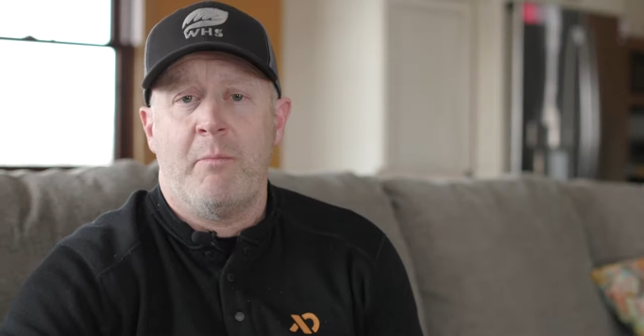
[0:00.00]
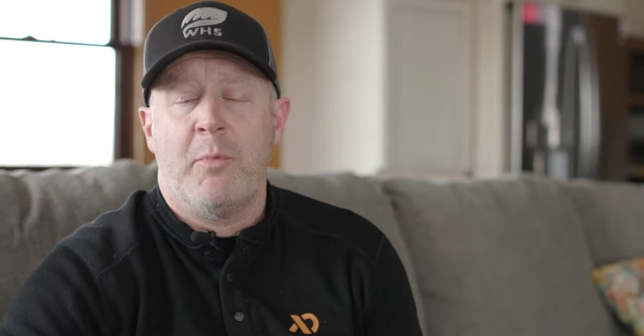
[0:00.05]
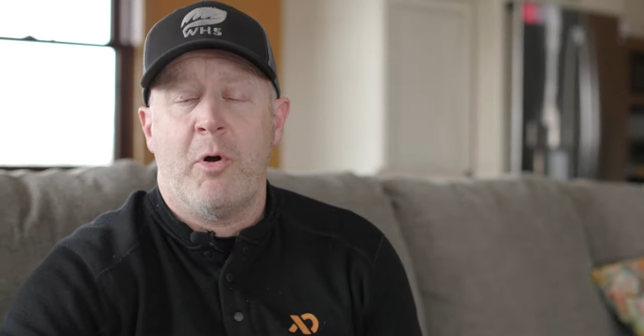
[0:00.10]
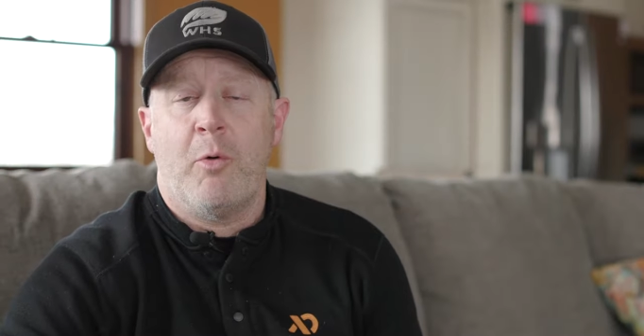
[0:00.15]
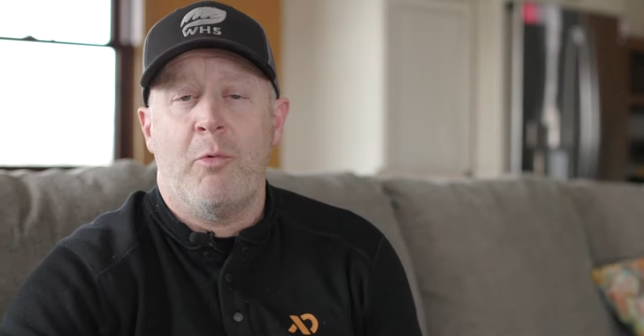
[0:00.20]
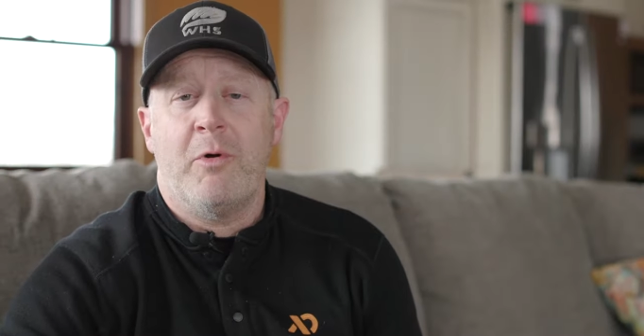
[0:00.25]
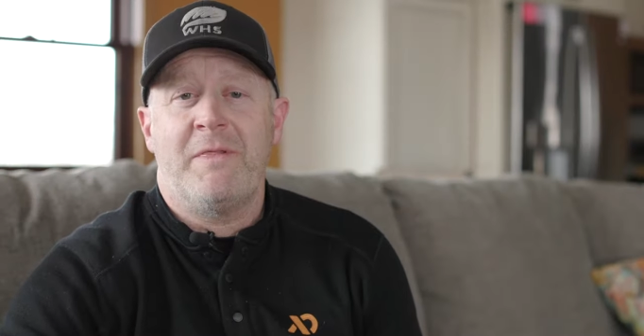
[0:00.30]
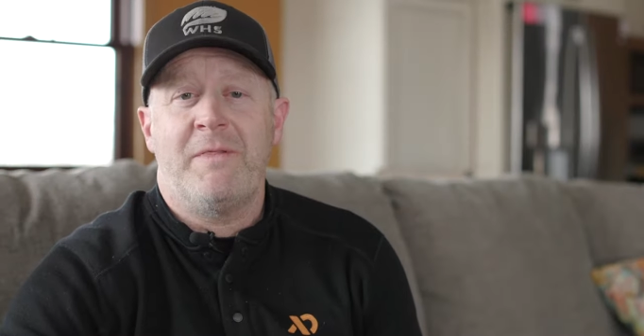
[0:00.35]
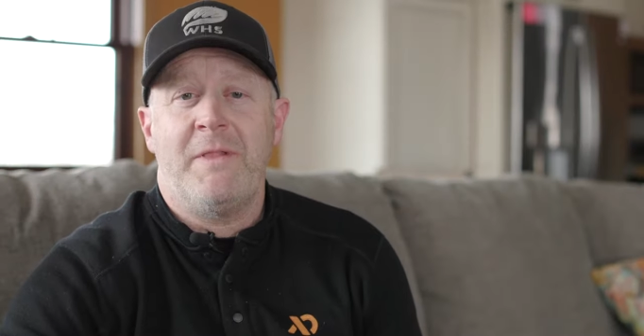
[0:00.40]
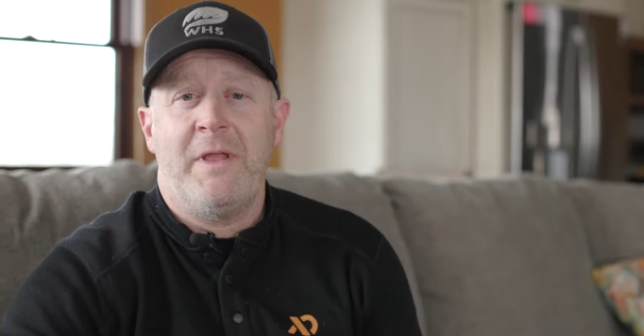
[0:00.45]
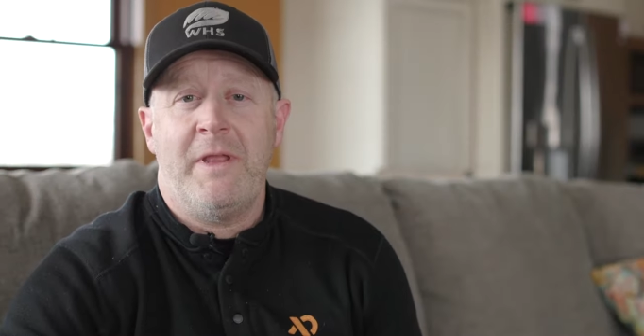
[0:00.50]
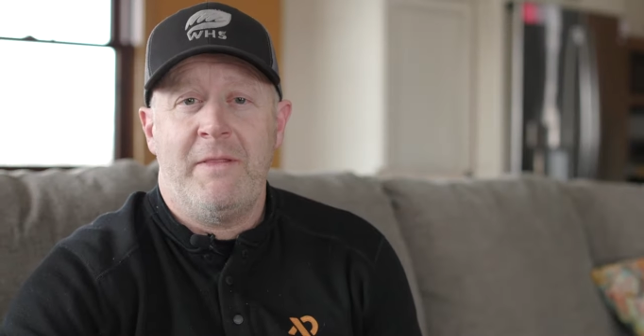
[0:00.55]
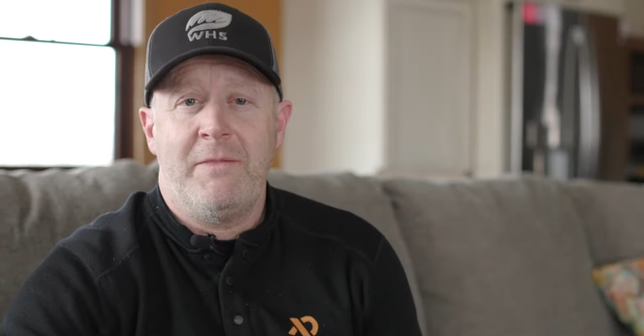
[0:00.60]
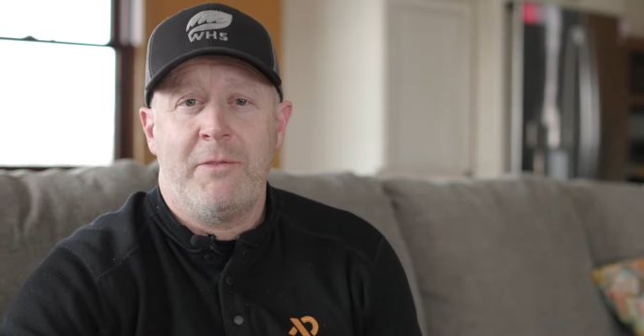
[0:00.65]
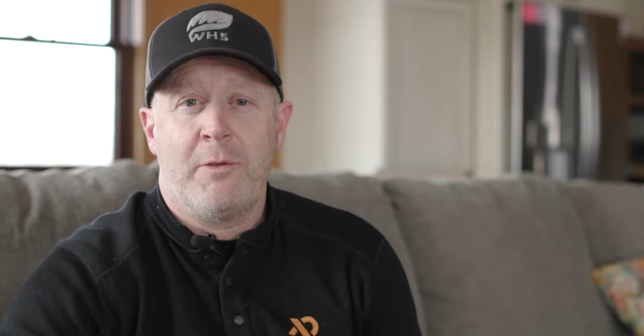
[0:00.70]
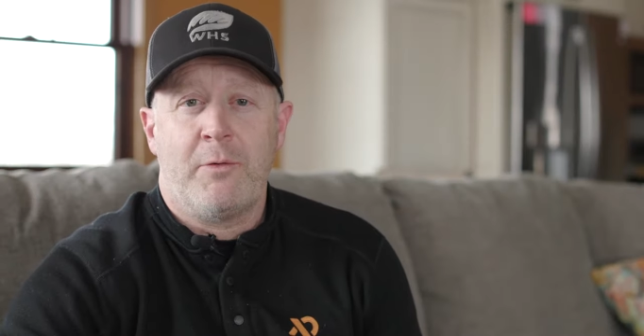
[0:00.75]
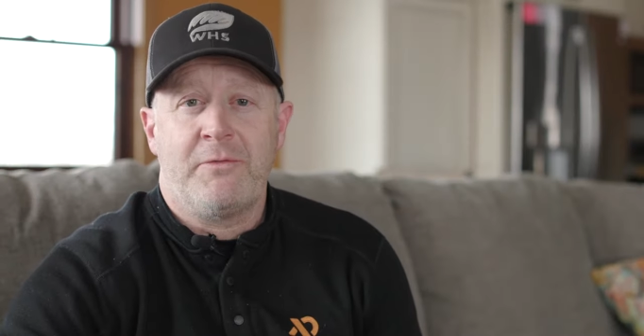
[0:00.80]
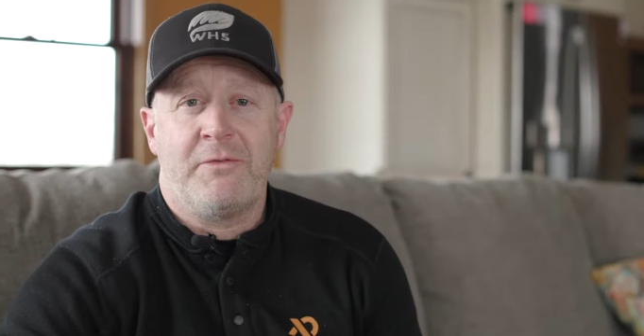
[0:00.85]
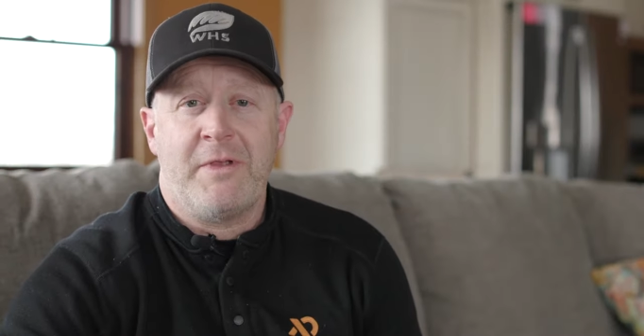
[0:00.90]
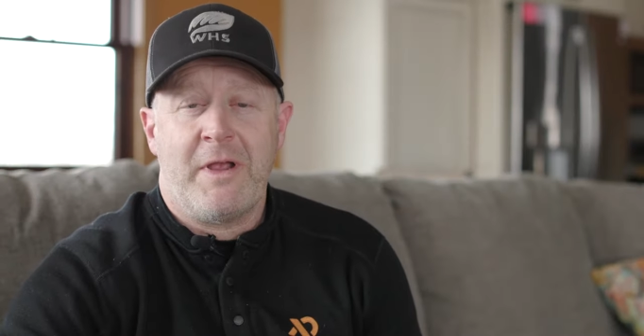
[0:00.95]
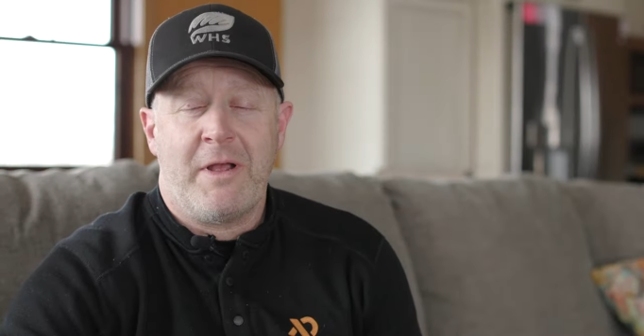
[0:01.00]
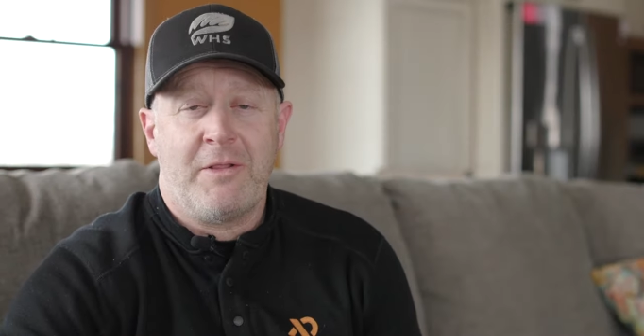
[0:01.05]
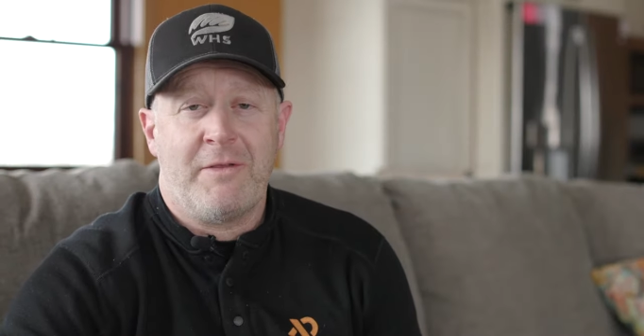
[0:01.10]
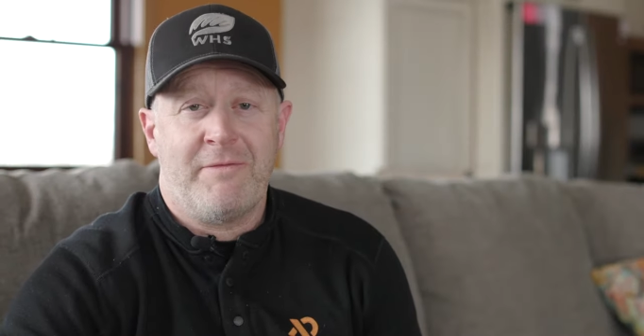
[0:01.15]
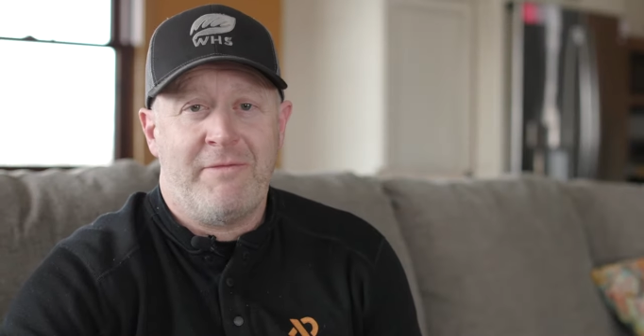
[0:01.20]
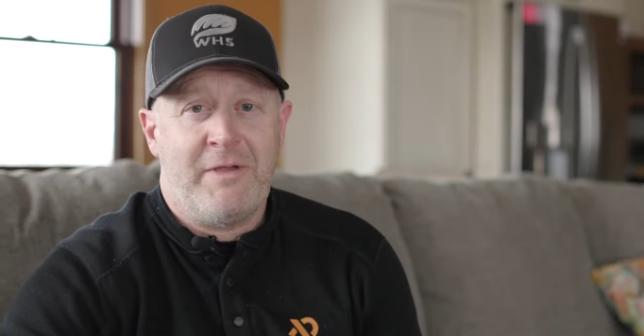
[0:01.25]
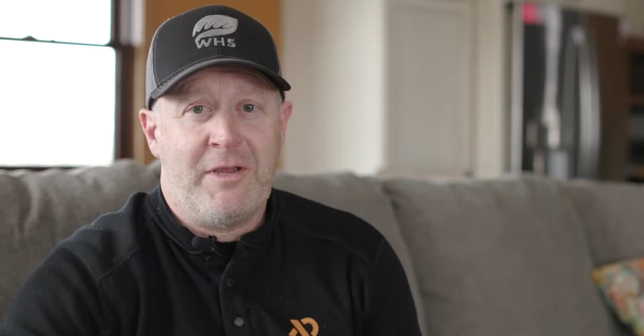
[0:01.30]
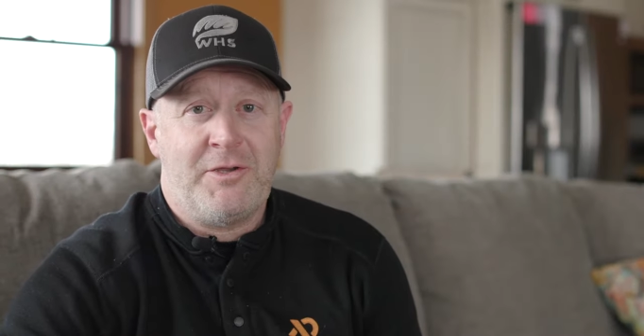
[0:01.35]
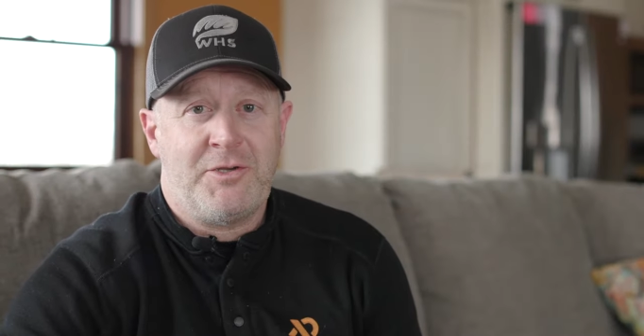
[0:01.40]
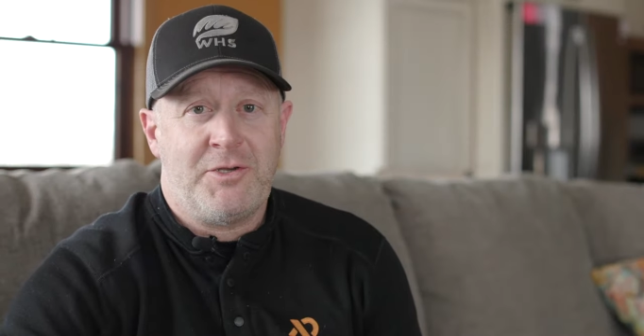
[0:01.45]
But within those
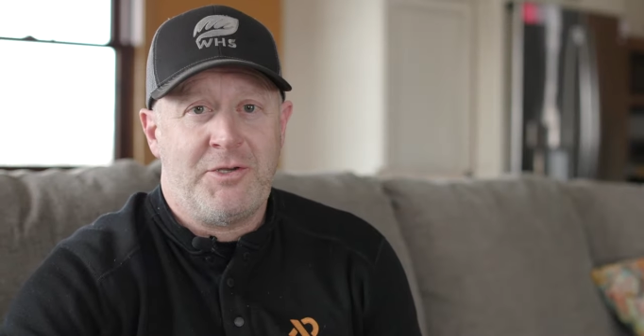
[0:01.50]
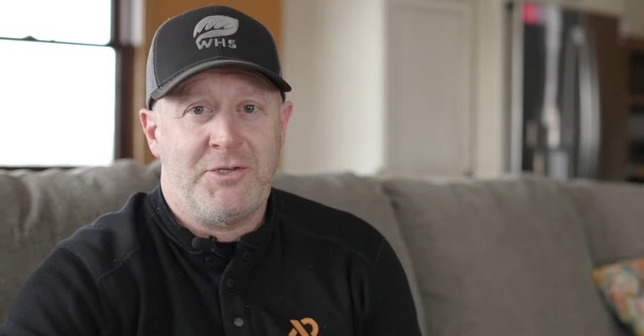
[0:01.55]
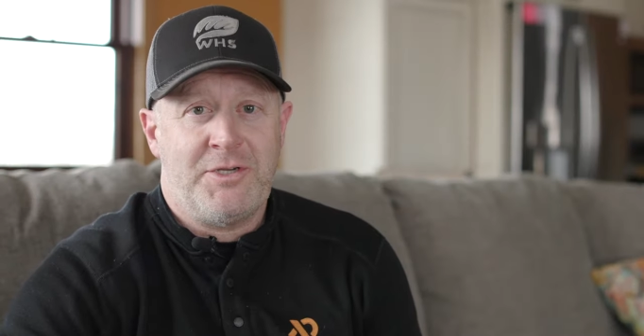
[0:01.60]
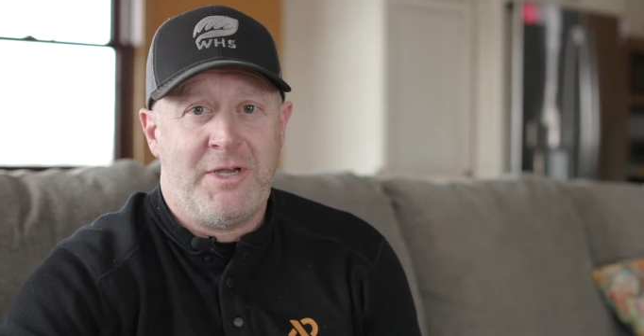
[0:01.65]
elevation